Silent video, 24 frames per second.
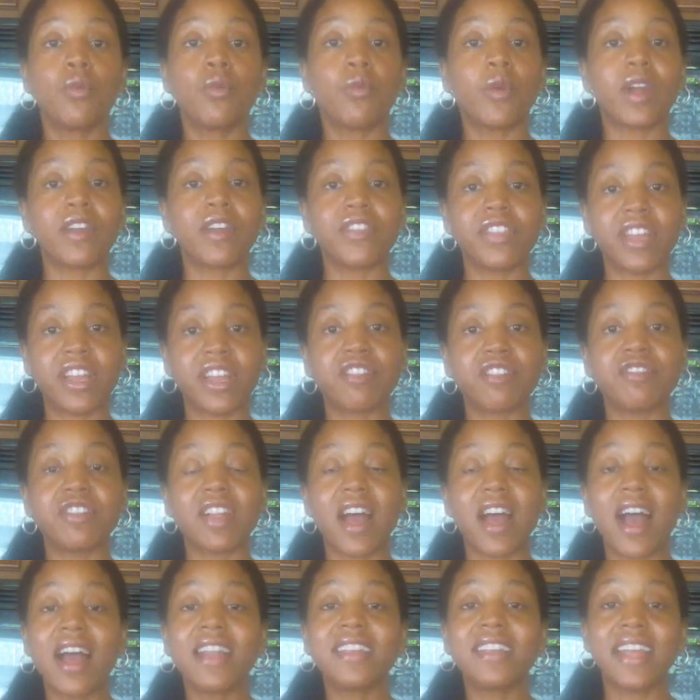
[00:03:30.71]
where they are
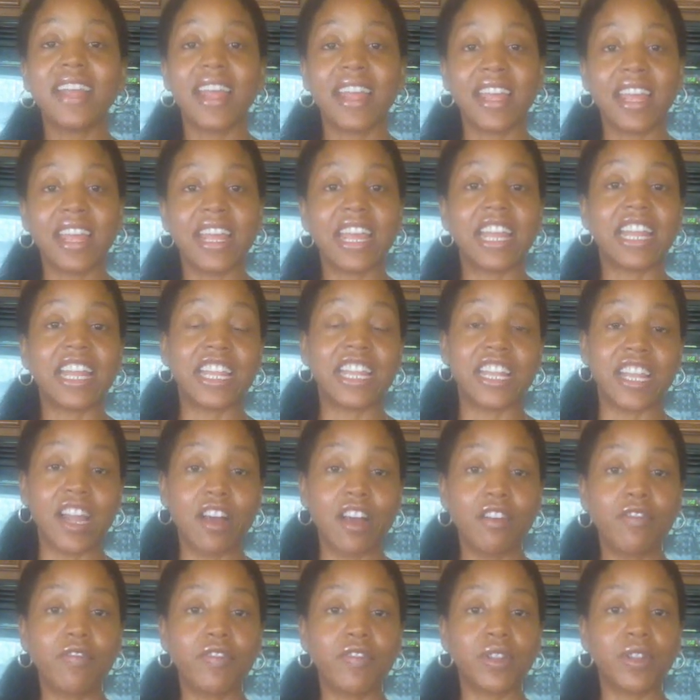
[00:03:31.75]
not taking in
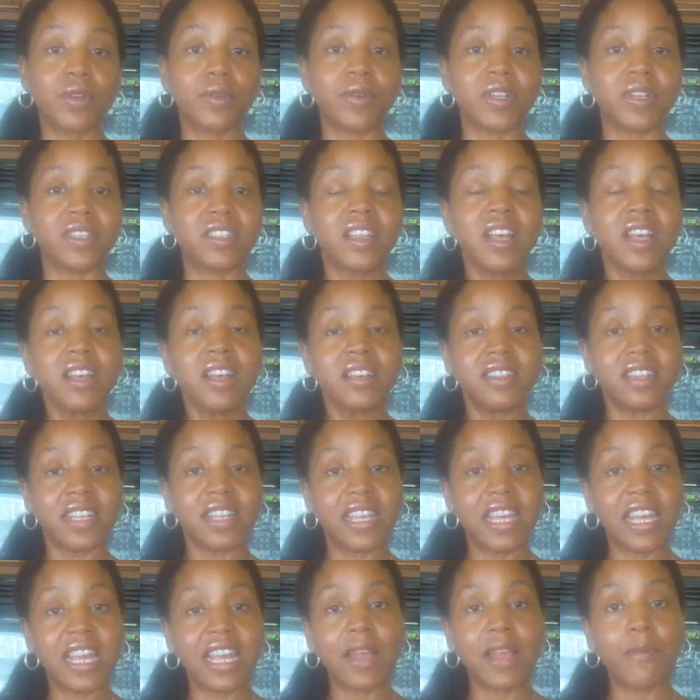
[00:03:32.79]
enough fluids to
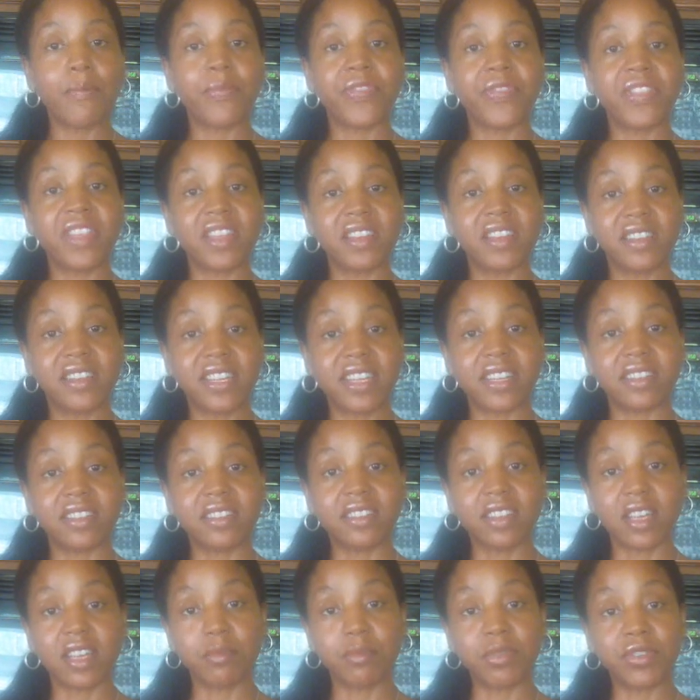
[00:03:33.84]
keep the
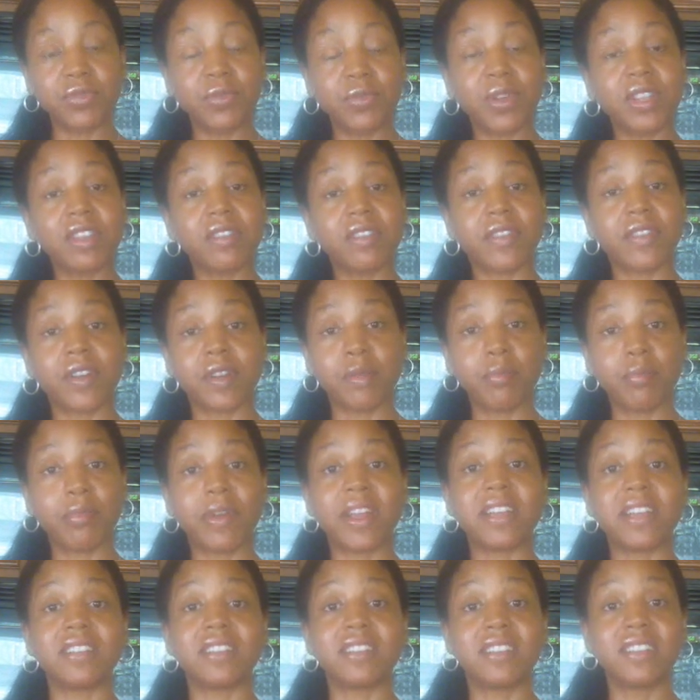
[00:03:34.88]
disc in between the
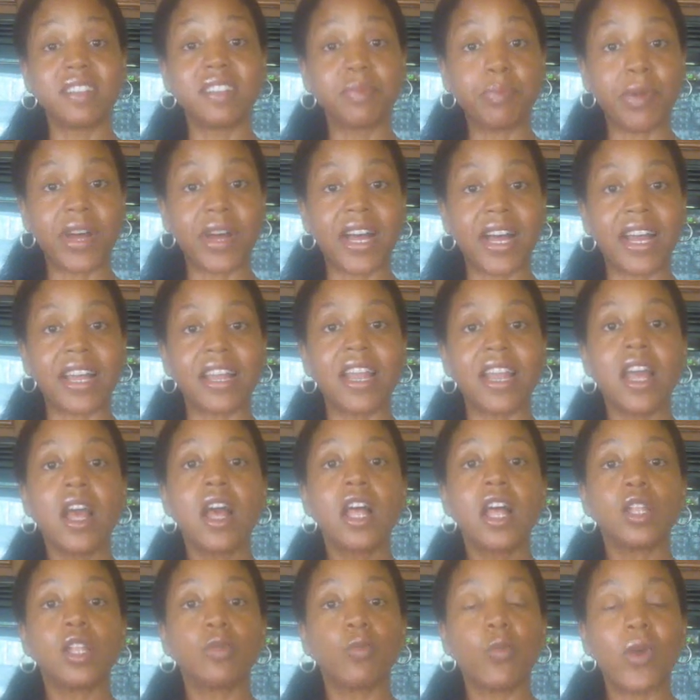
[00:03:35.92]
vertebrae of the spine
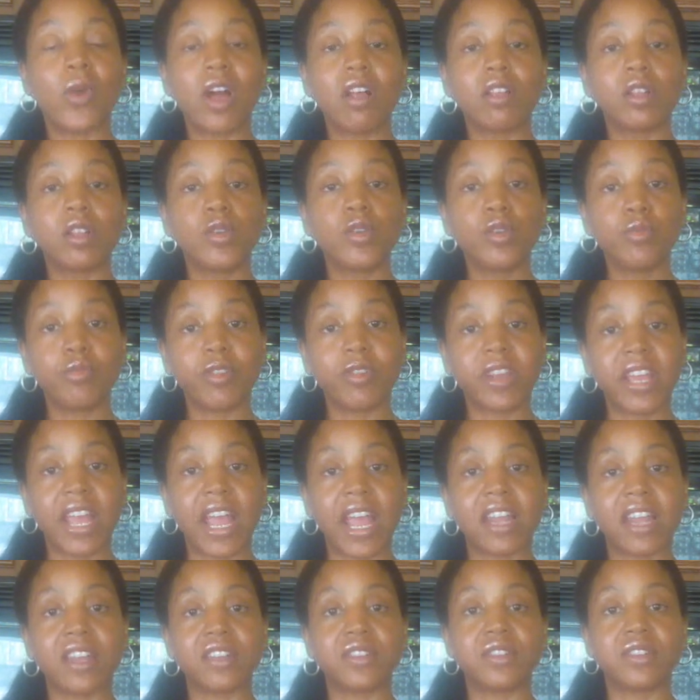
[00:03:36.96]
well
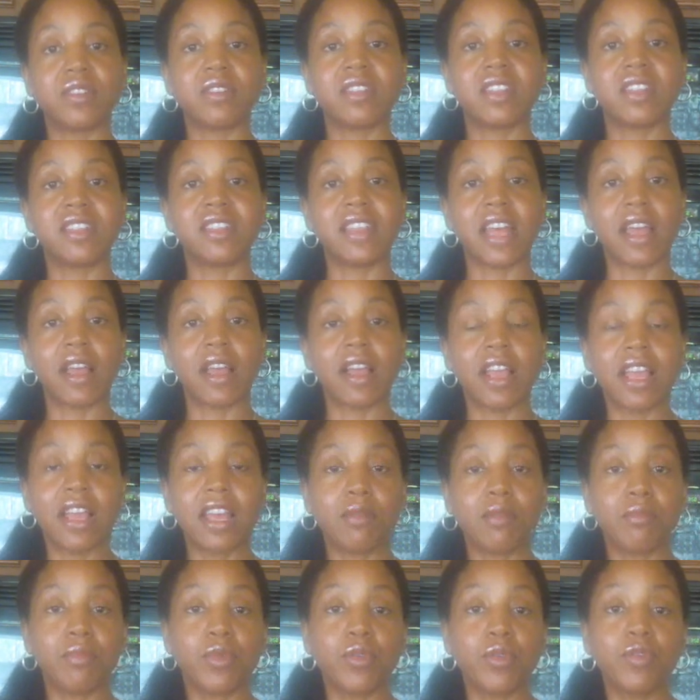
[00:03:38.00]
lubricated so that they
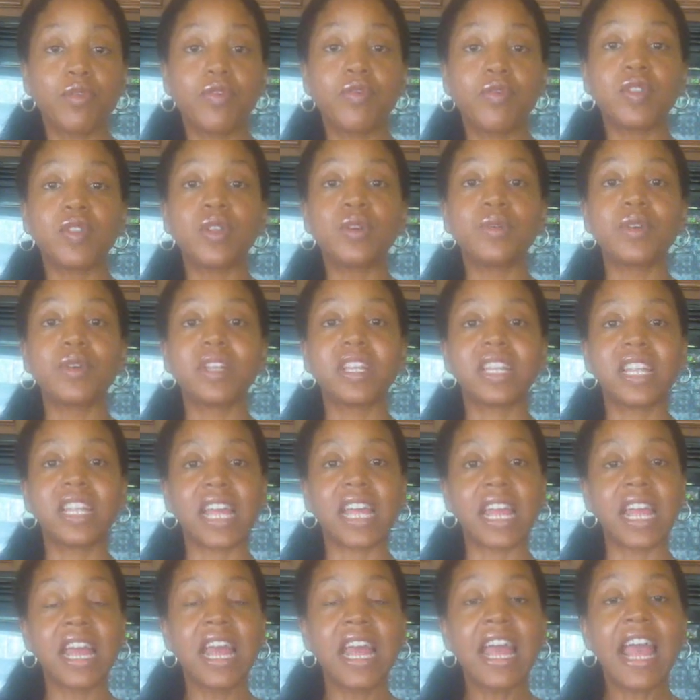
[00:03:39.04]
can move
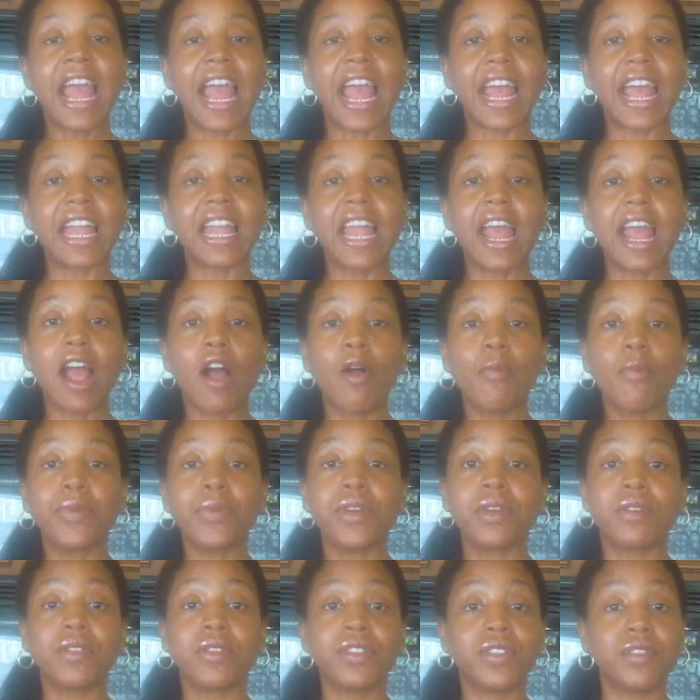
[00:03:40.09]
fluidly and help
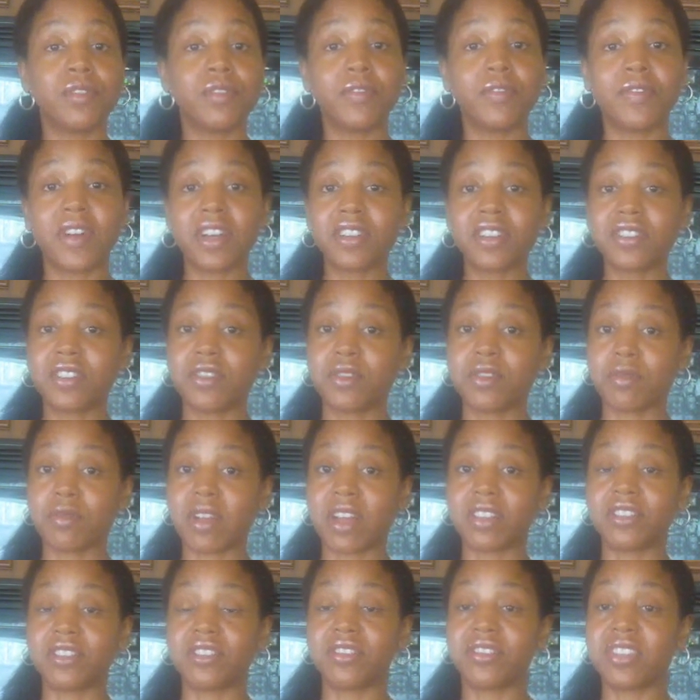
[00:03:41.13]
you to function
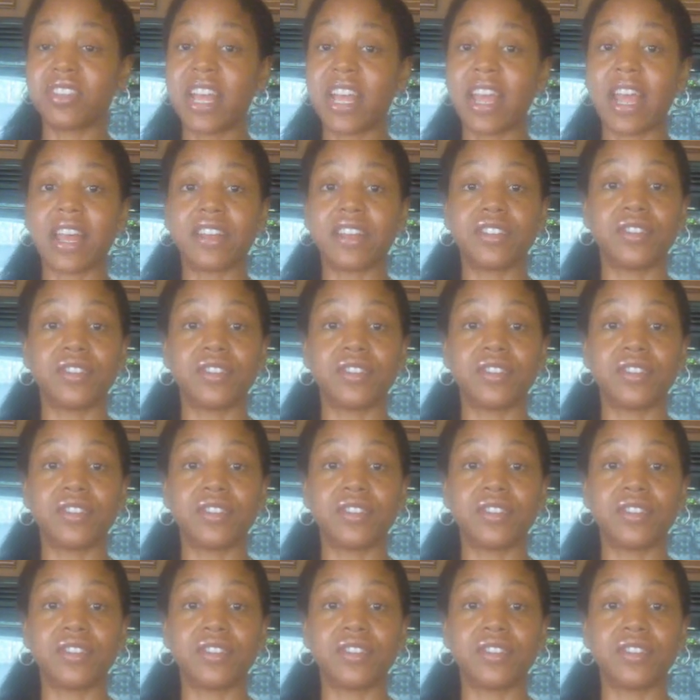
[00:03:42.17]
throughout your day.